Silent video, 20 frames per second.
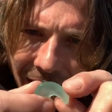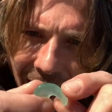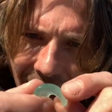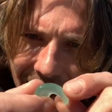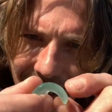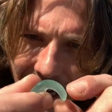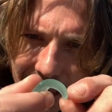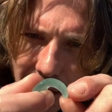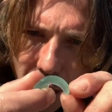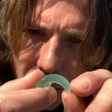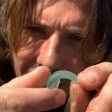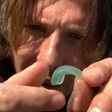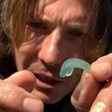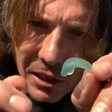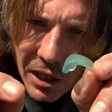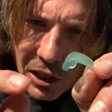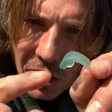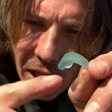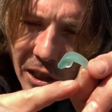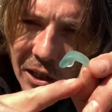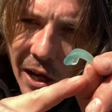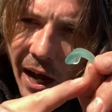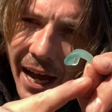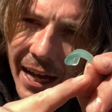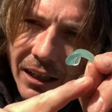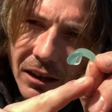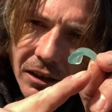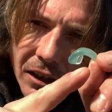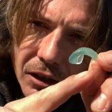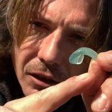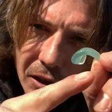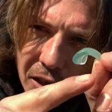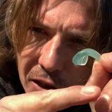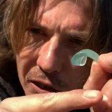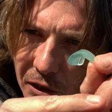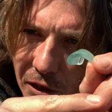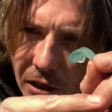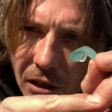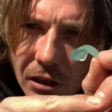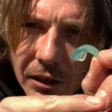and I know that such a tight little
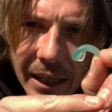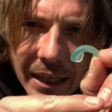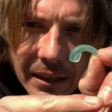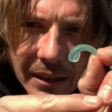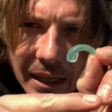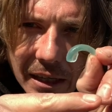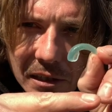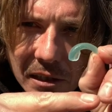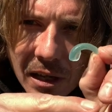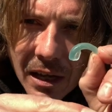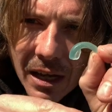circle like this